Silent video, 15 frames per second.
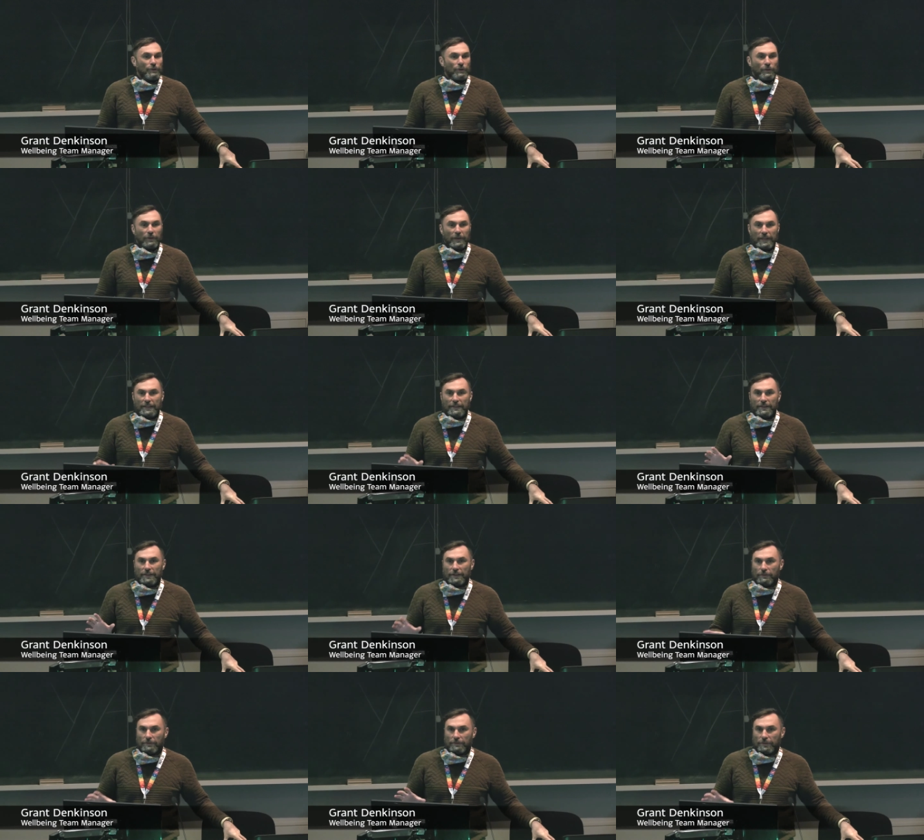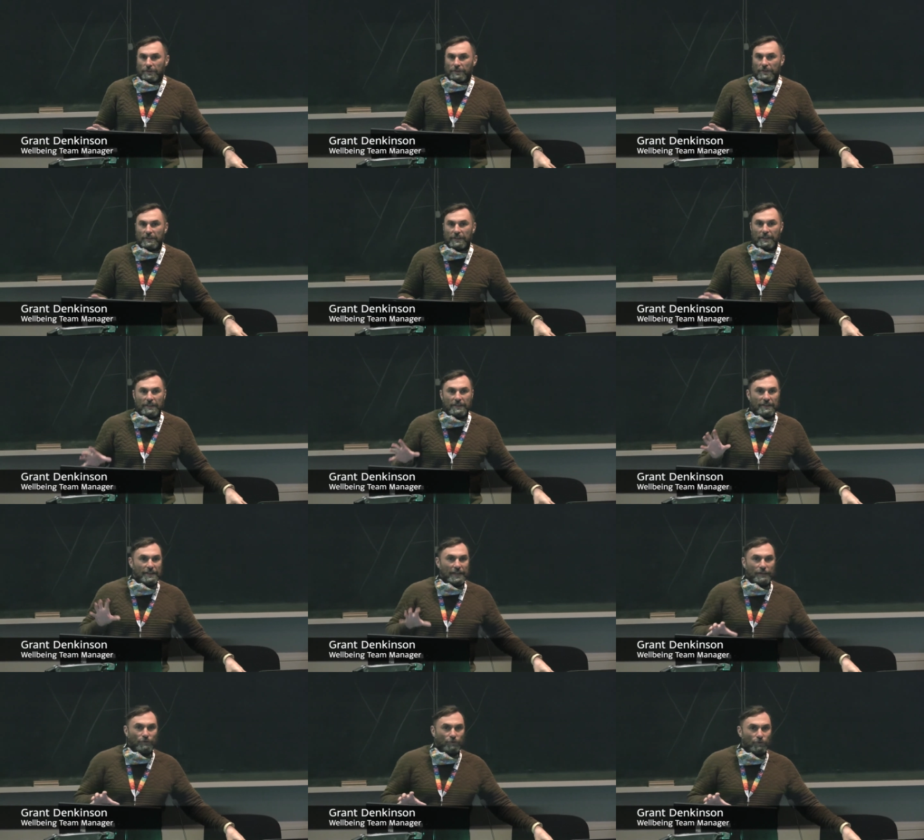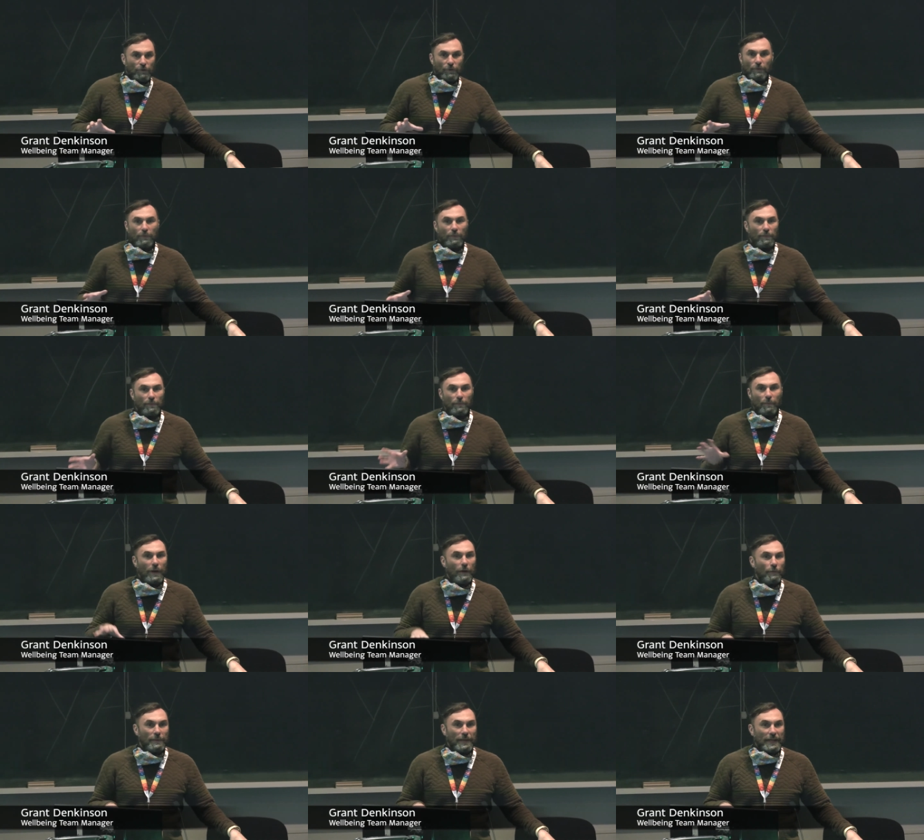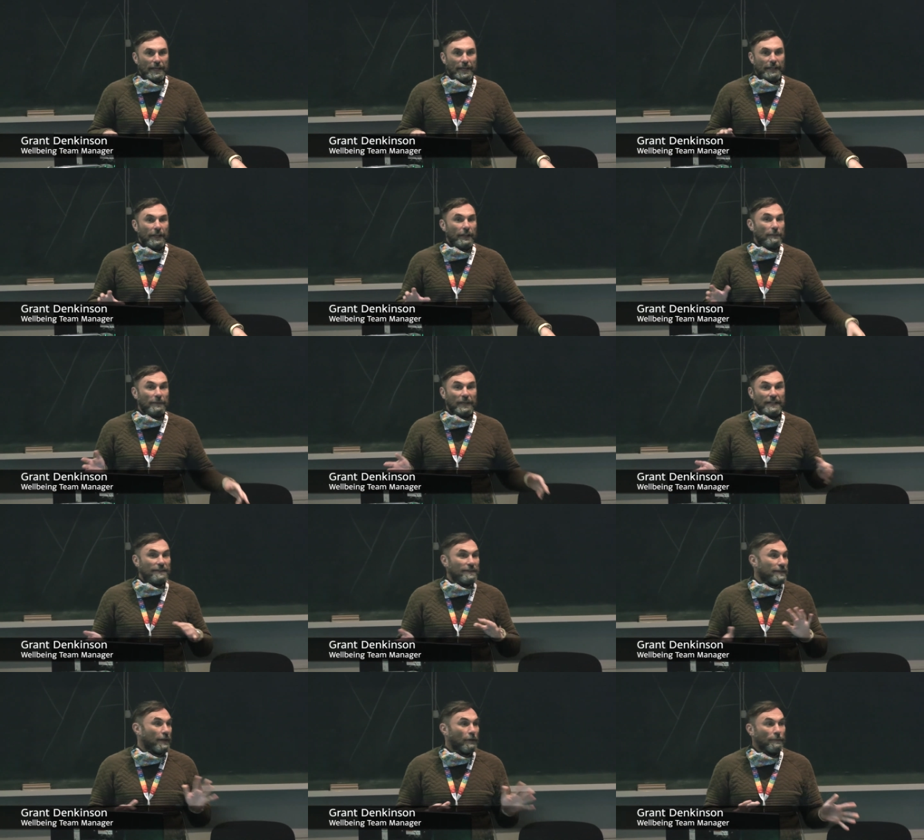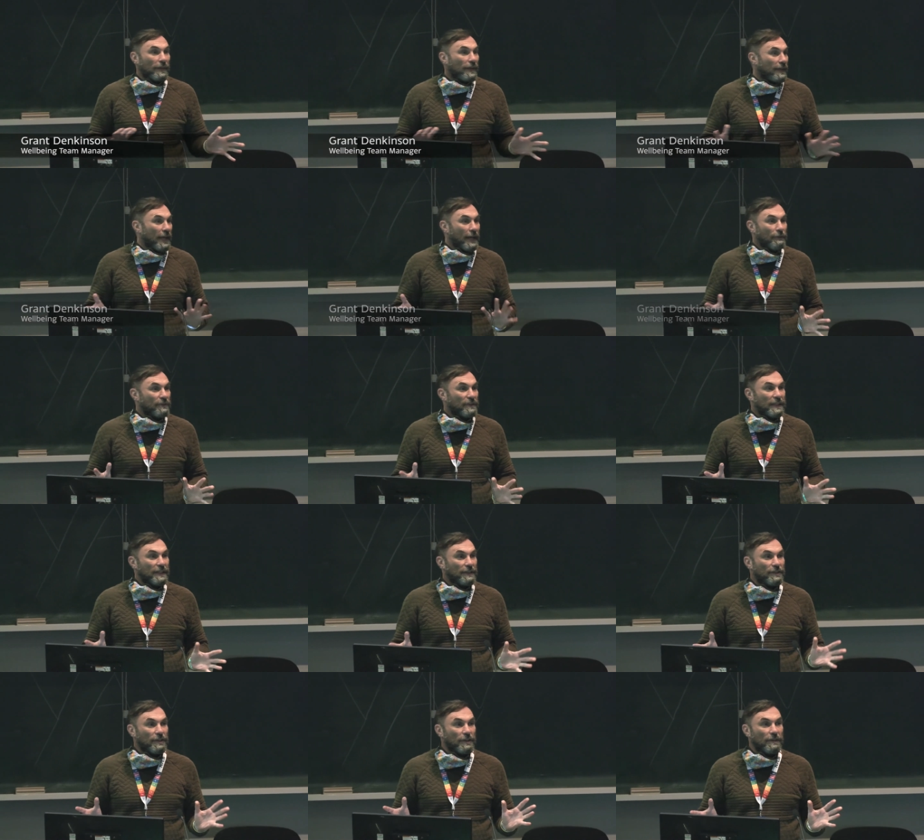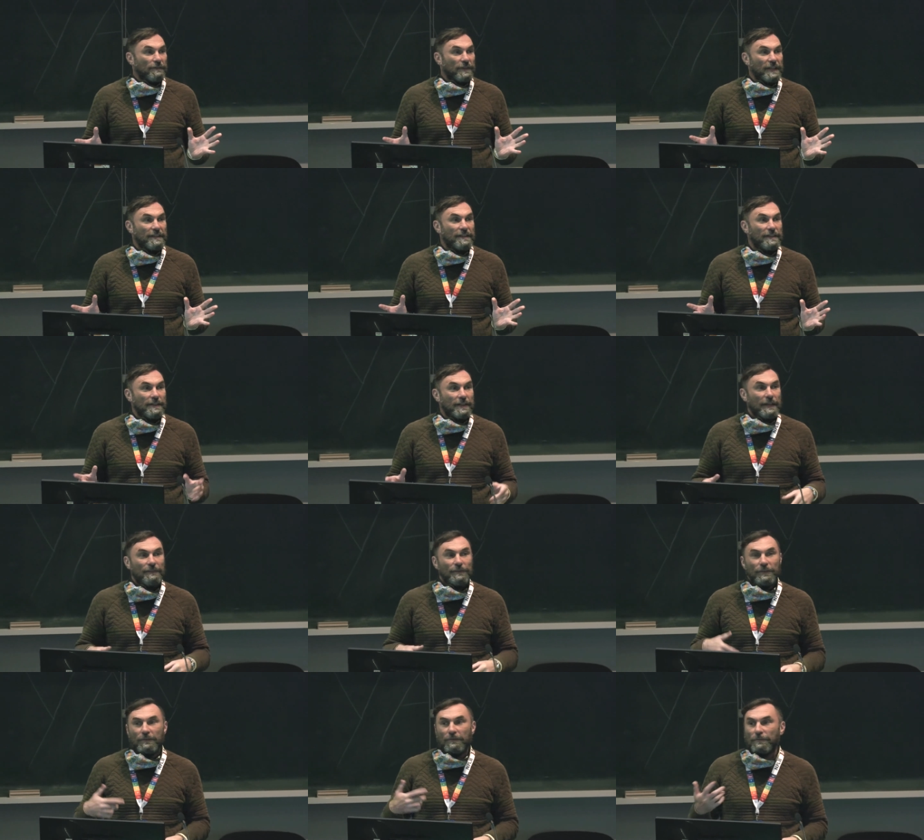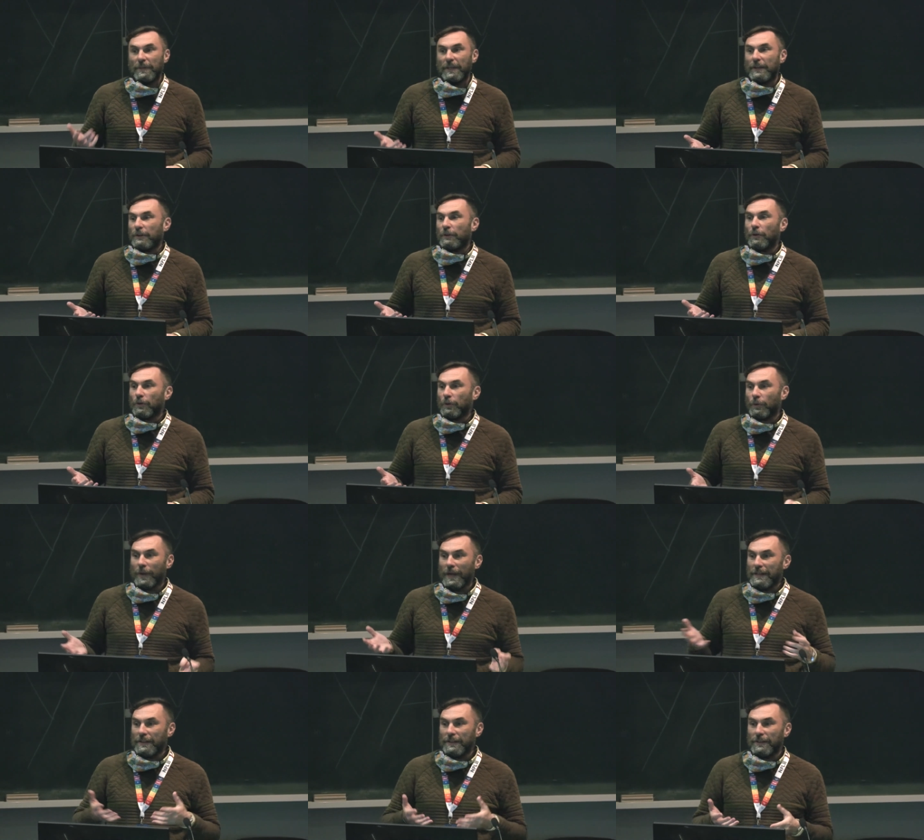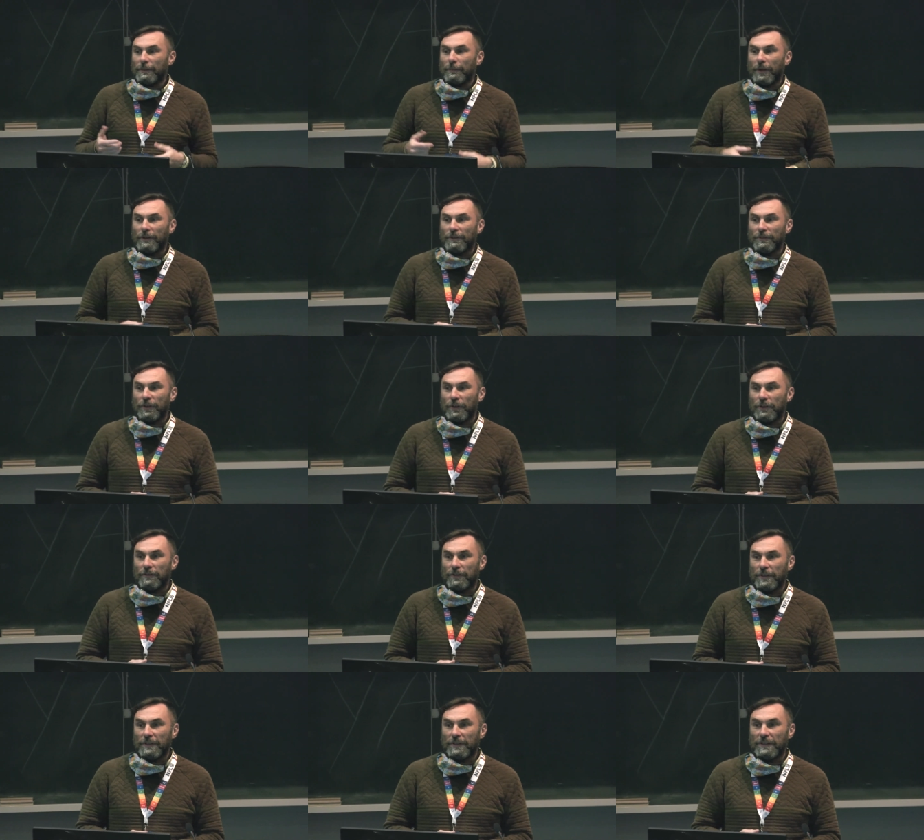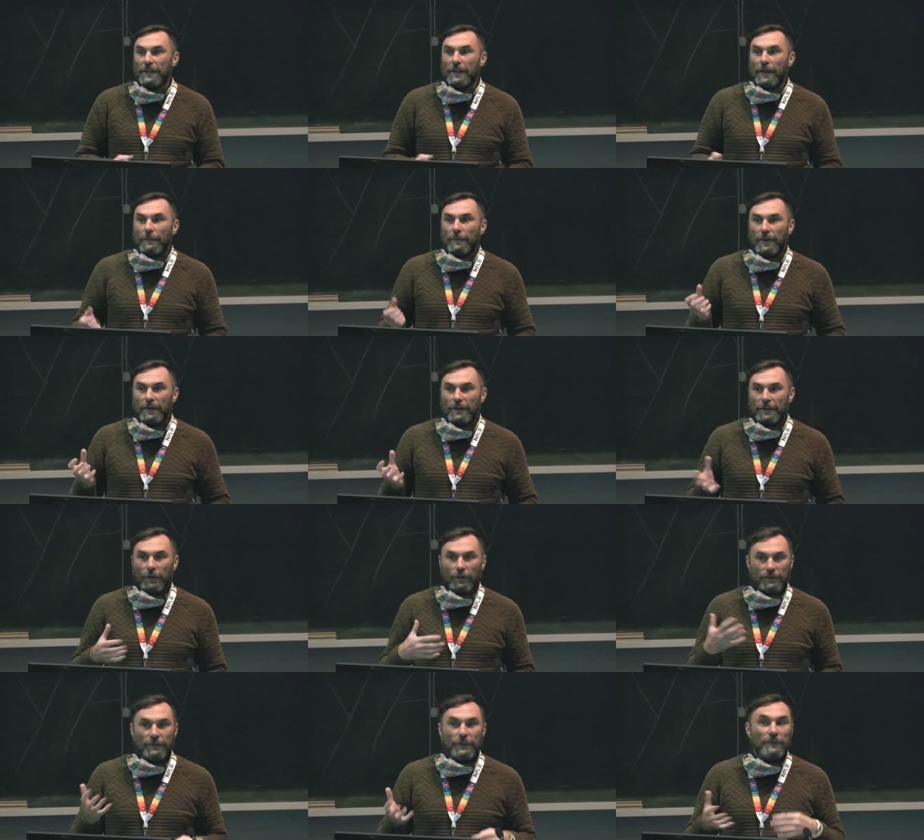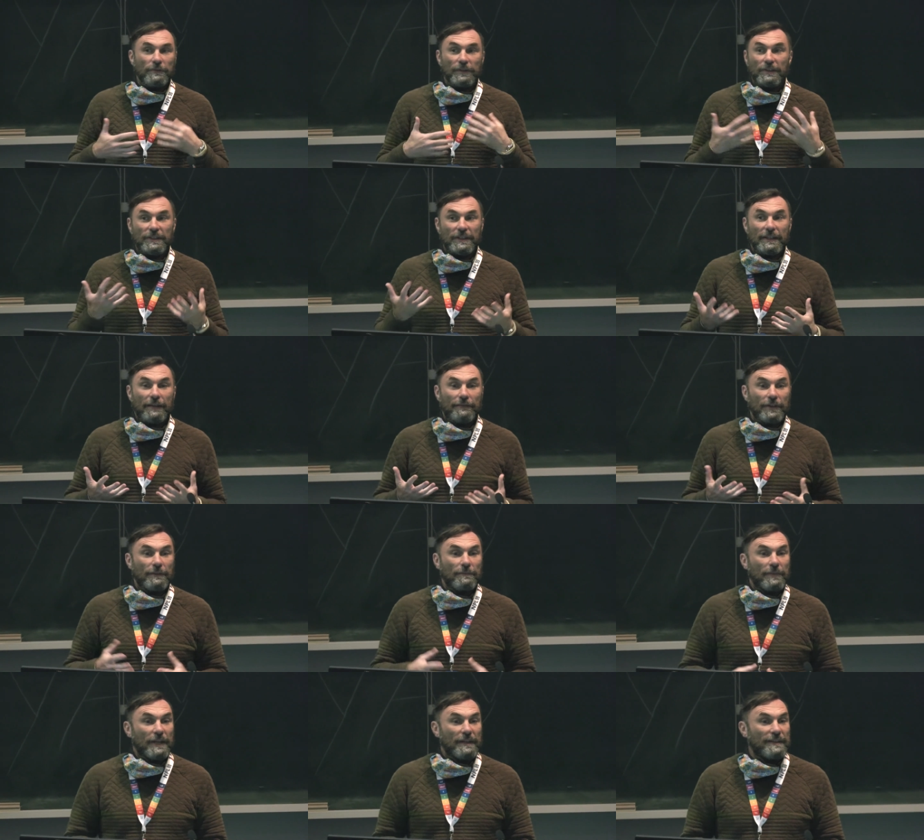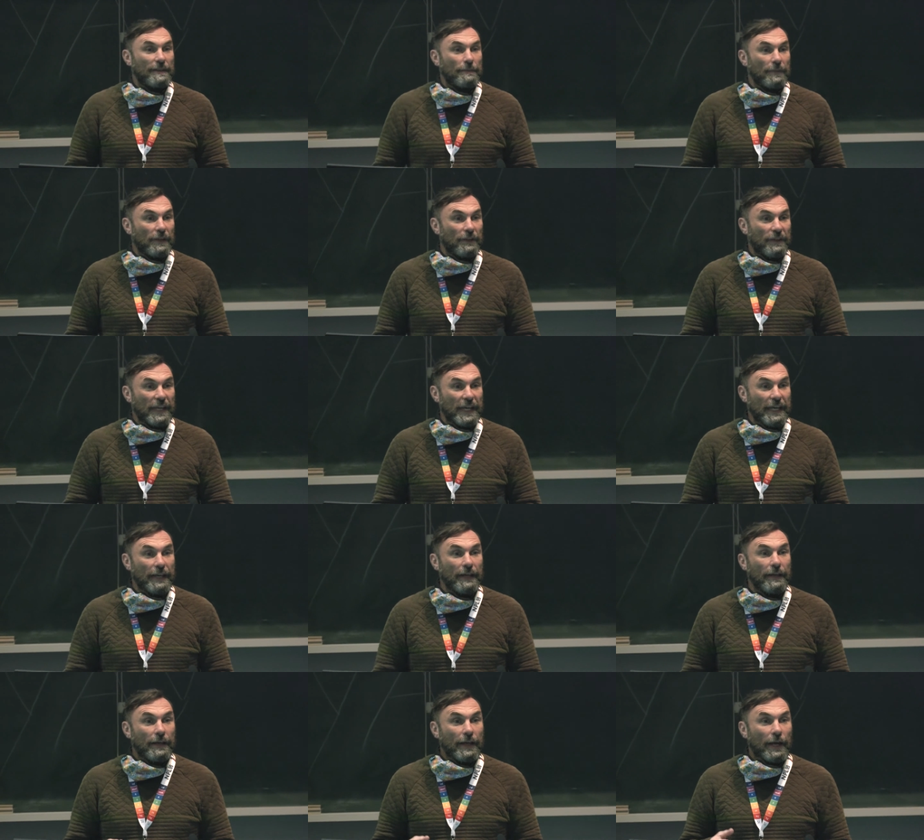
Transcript: Door is the university's central well-being. In other places, that will be a counselling service. If you've been at York already, you might have heard of us, but lots of universities have a, a similar thing.